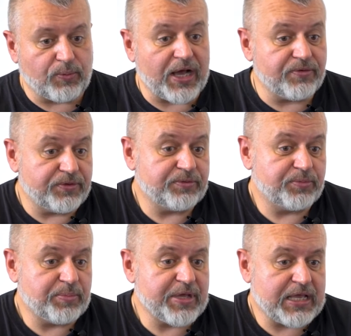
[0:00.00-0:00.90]
why we
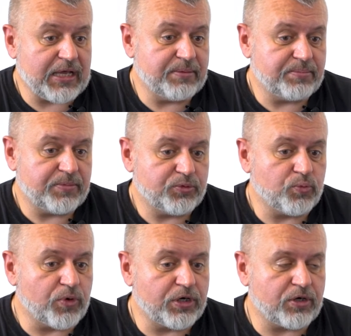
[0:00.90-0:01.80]
became
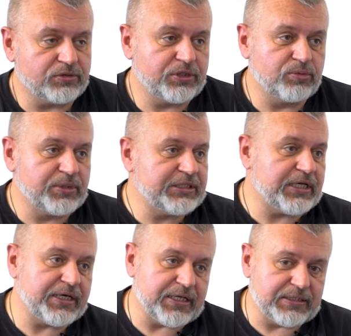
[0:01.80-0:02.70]
to work on the
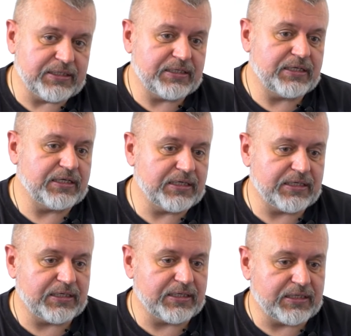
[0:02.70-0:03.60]
humanitarian
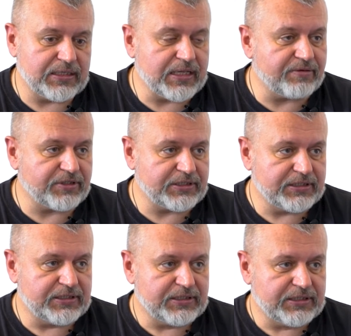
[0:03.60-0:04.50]
level
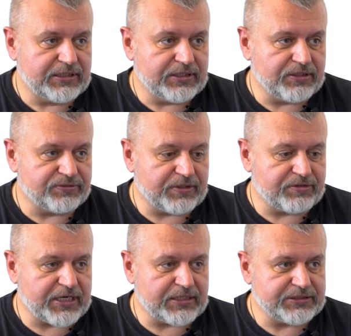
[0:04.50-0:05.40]
of
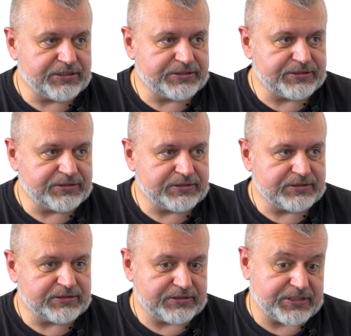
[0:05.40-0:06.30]
our country.
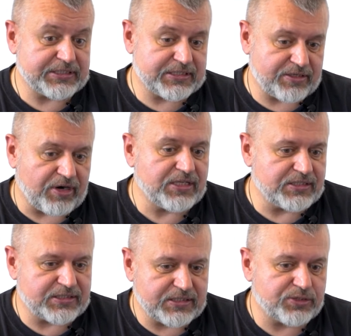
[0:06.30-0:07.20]
This
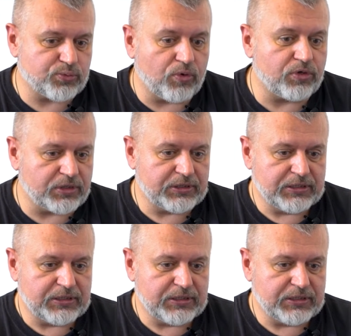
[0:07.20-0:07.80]
crisis, this war,